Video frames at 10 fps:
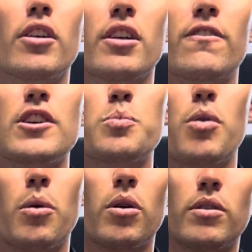of the fish by
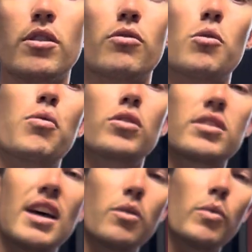what the reports
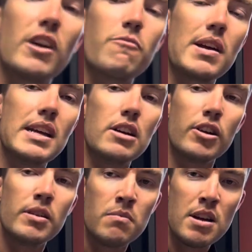are that we've been
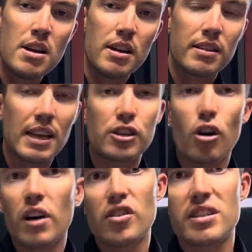hearing. They
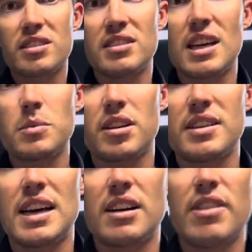dive nice and deep, so
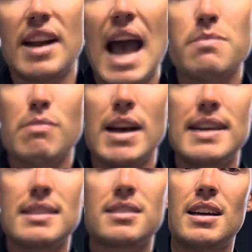down around 8
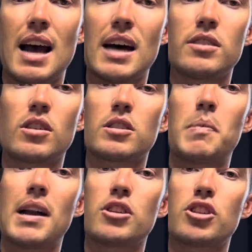meters, as those
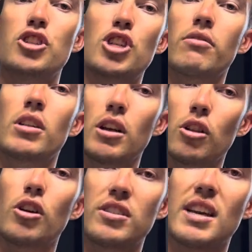Spanish are generally a
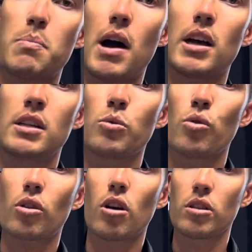lot deeper in the
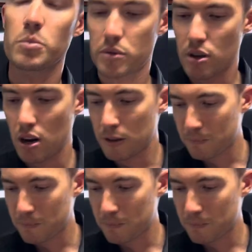water column. So